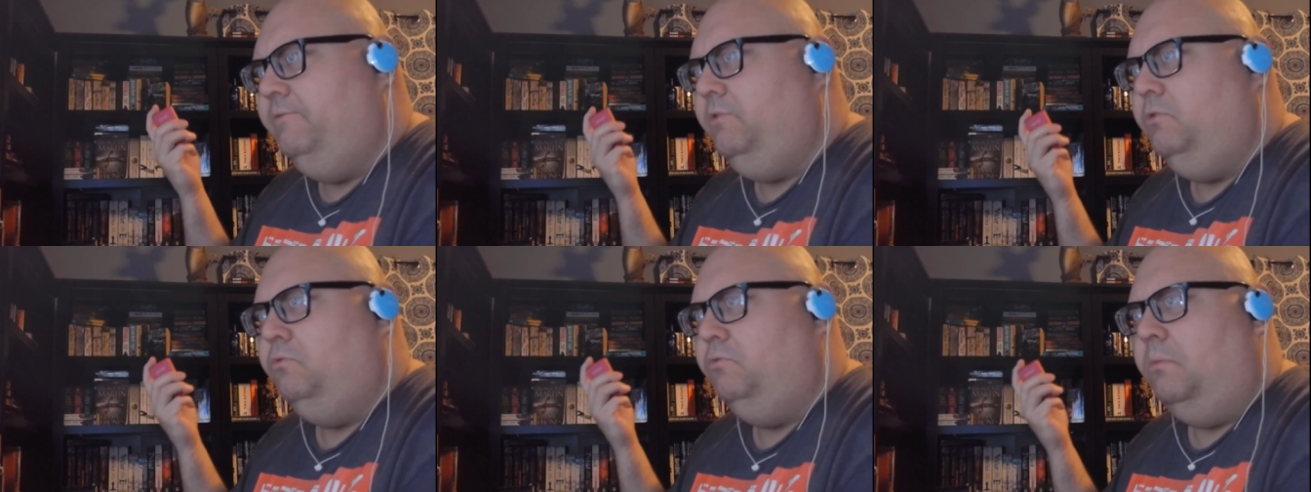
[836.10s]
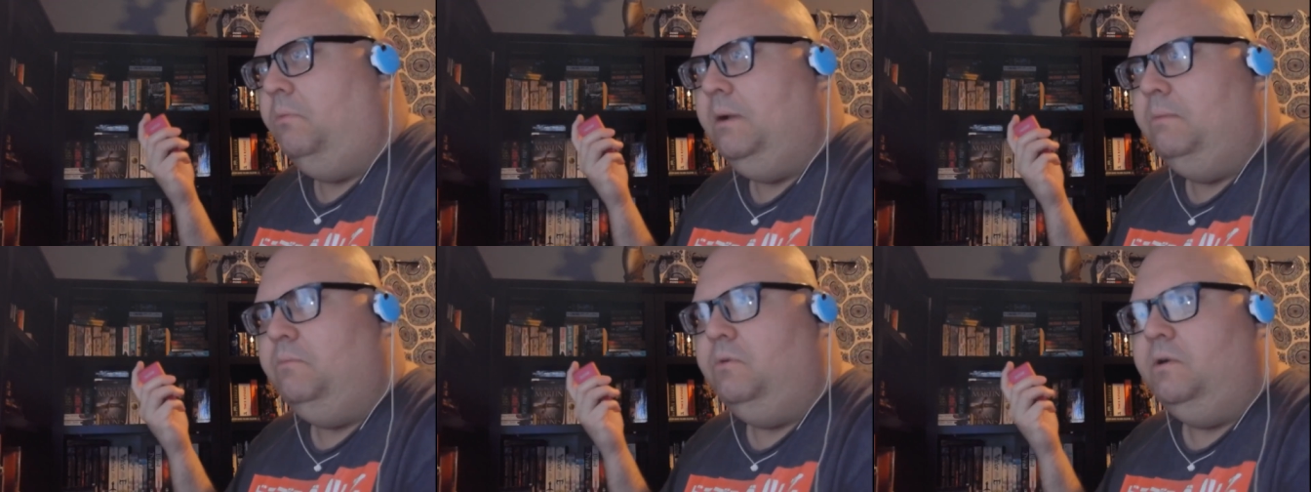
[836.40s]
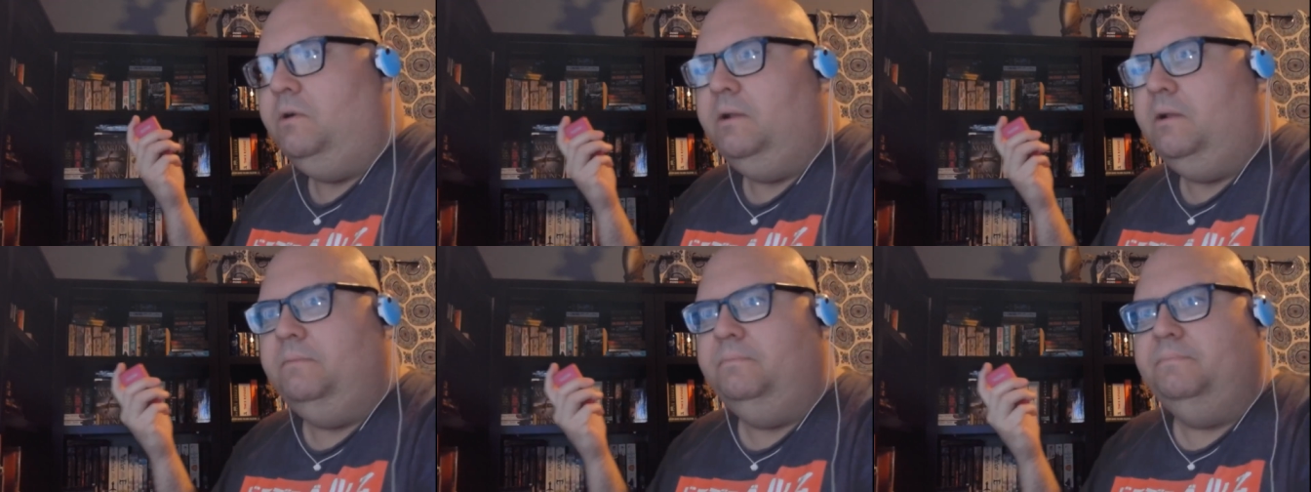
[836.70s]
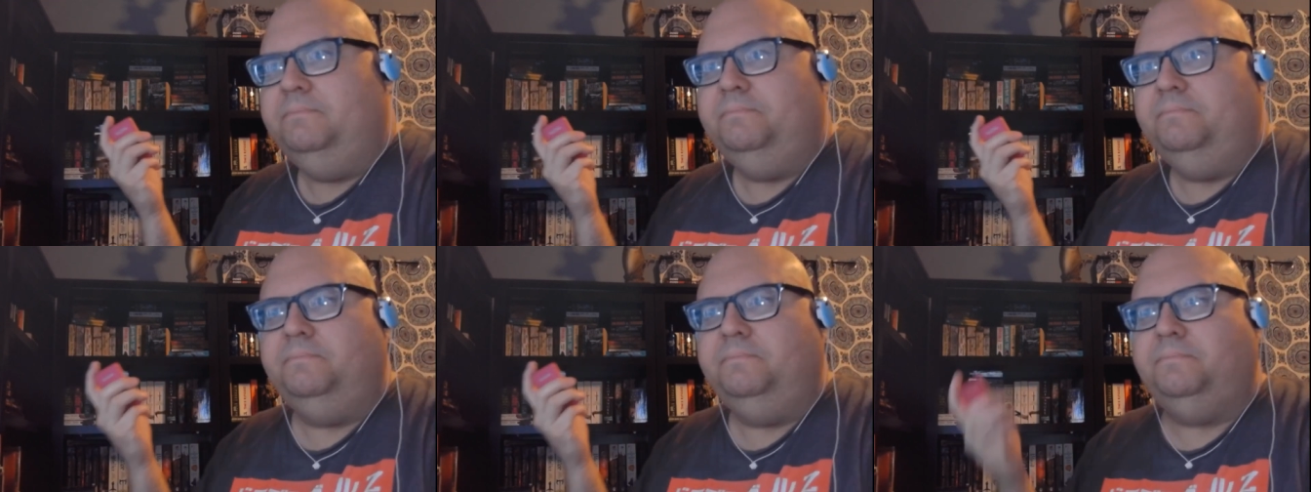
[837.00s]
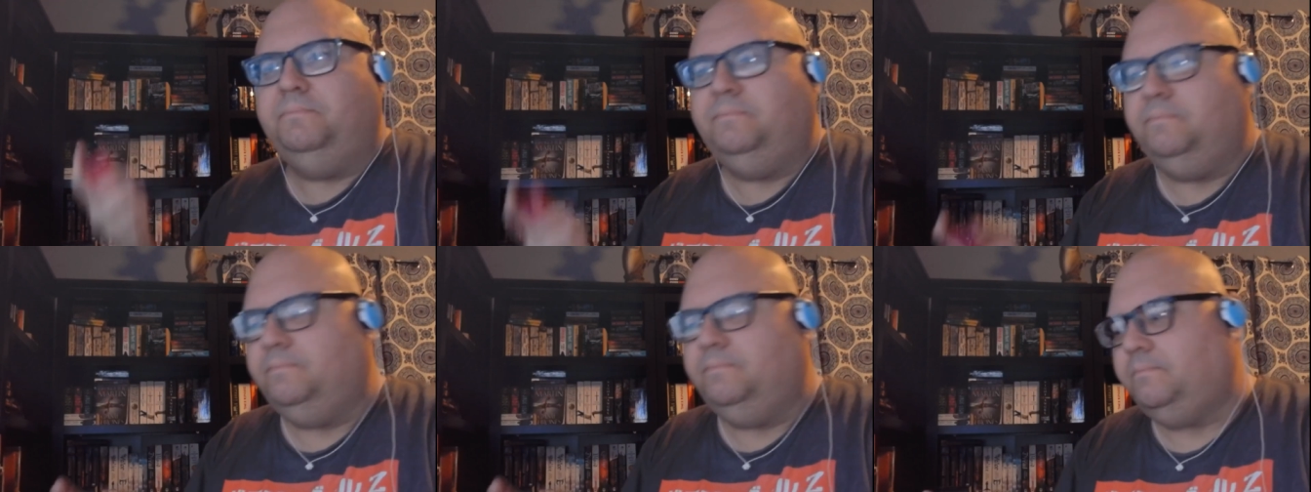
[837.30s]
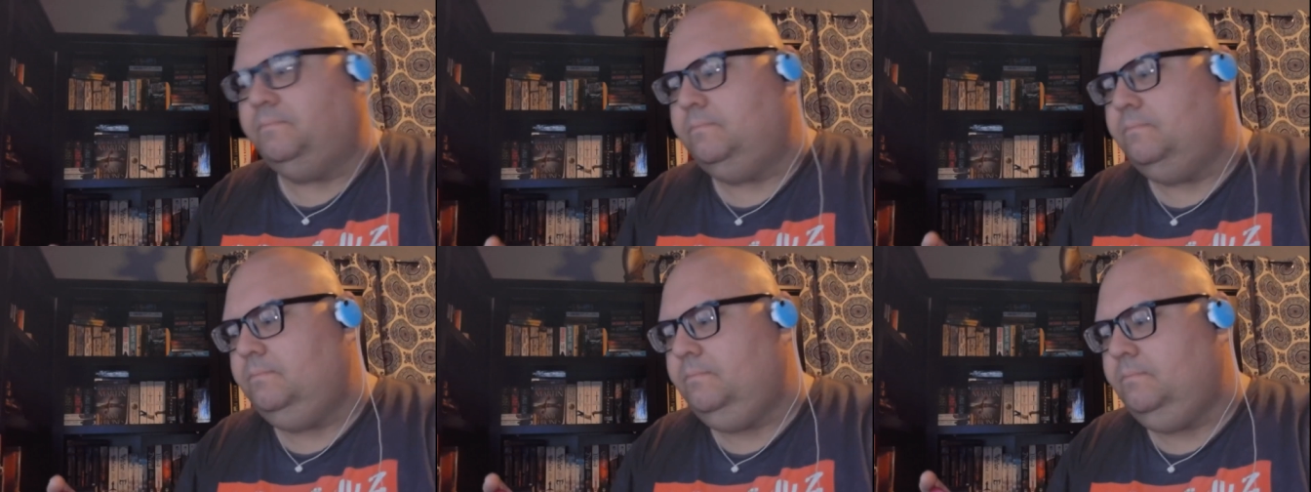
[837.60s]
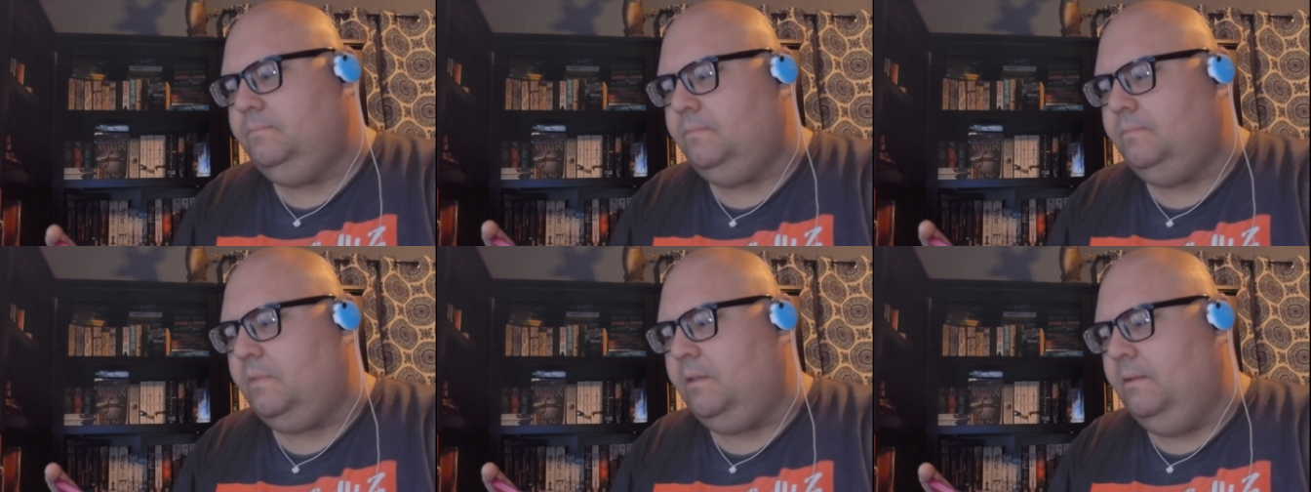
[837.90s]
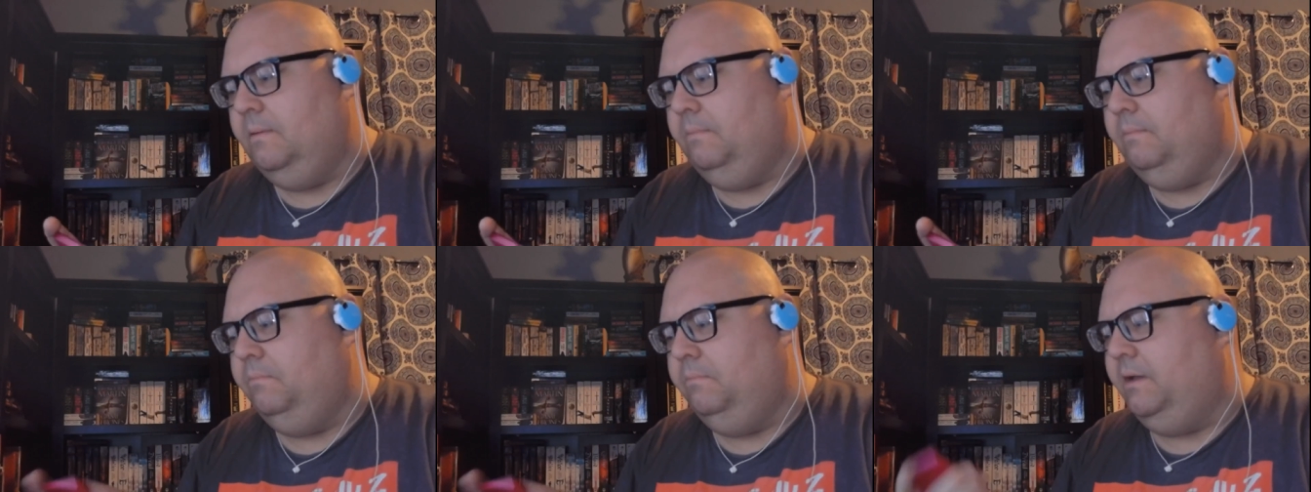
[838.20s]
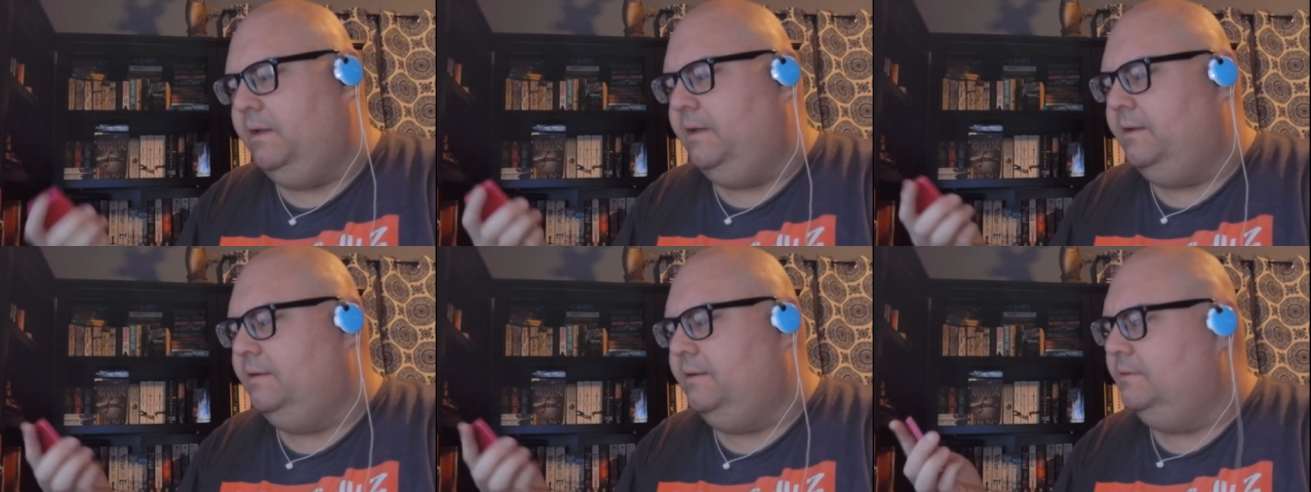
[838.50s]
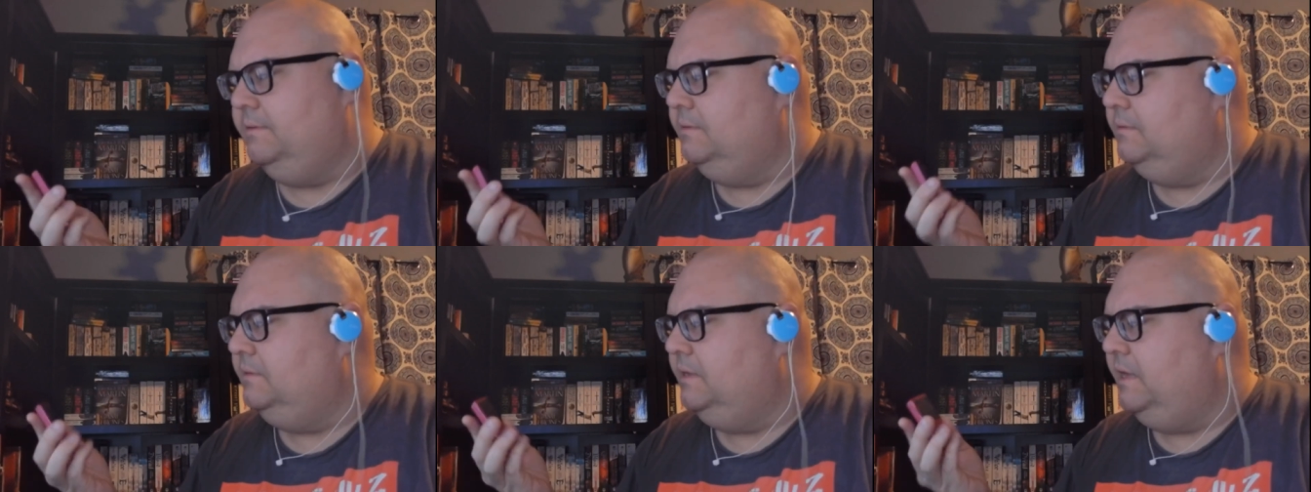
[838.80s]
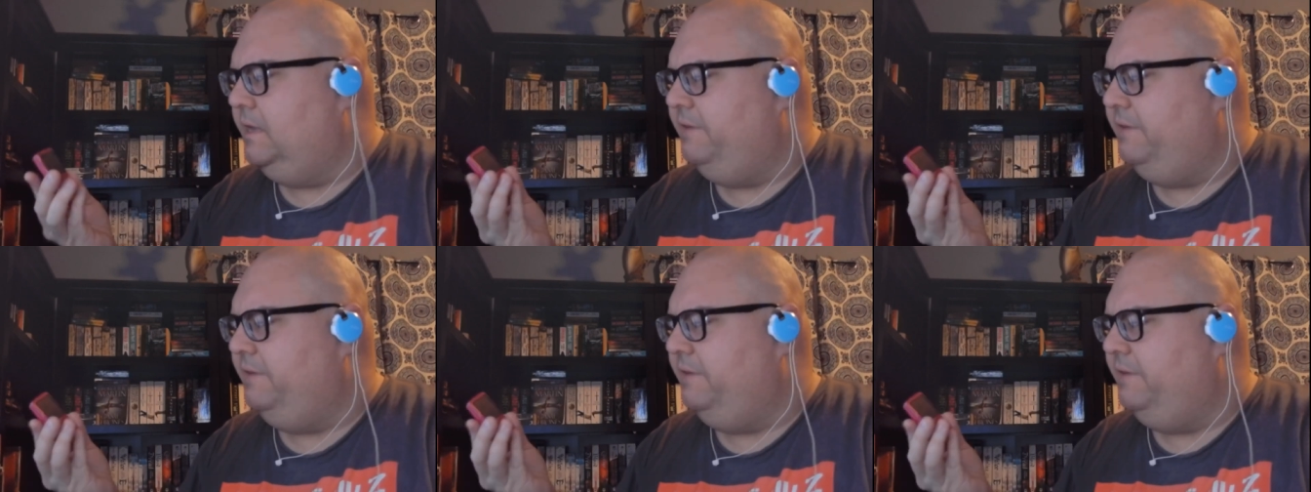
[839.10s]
you remembered it. But yeah,